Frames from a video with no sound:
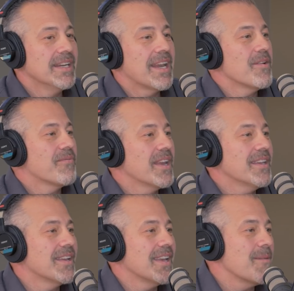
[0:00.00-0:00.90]
Gary
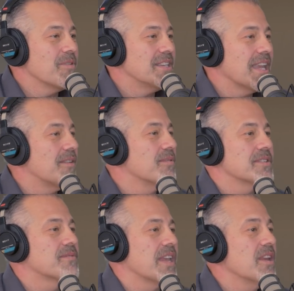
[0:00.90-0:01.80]
Fettke can amputate
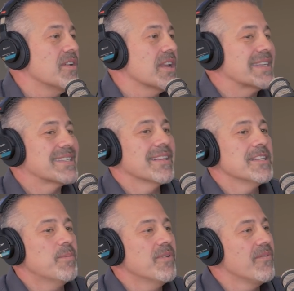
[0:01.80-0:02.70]
everyone's feet, or he could say,
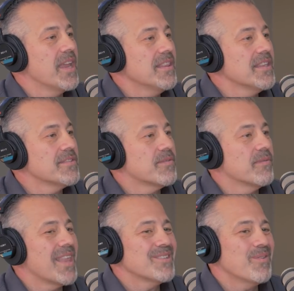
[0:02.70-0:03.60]
"Let's prevent this
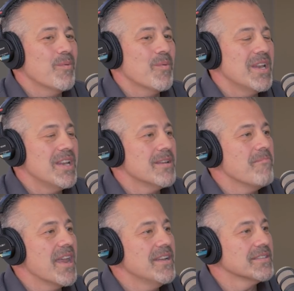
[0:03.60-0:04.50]
from." That's why we went into
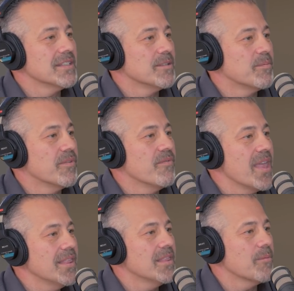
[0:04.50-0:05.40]
medicine to
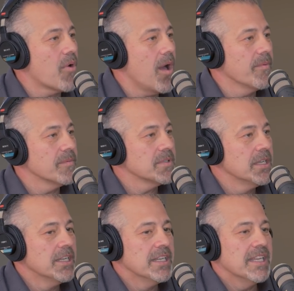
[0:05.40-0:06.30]
prevent the problems
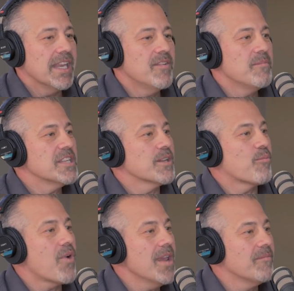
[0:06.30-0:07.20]
even me as a
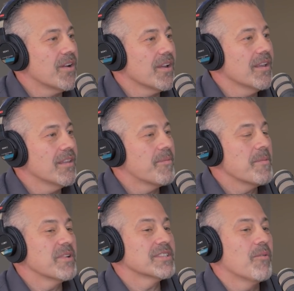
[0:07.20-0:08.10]
primary,
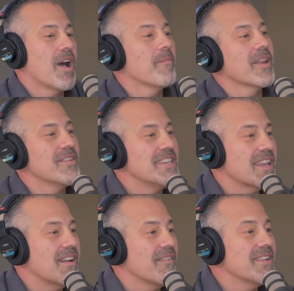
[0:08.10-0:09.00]
people say, well, how many have you
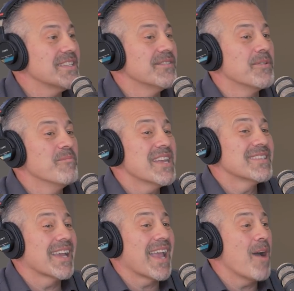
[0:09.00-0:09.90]
taken off insulin? For me,
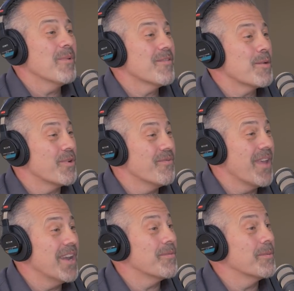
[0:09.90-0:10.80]
it's like, how many have I
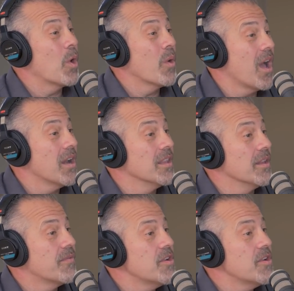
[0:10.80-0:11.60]
prevented from going on it in the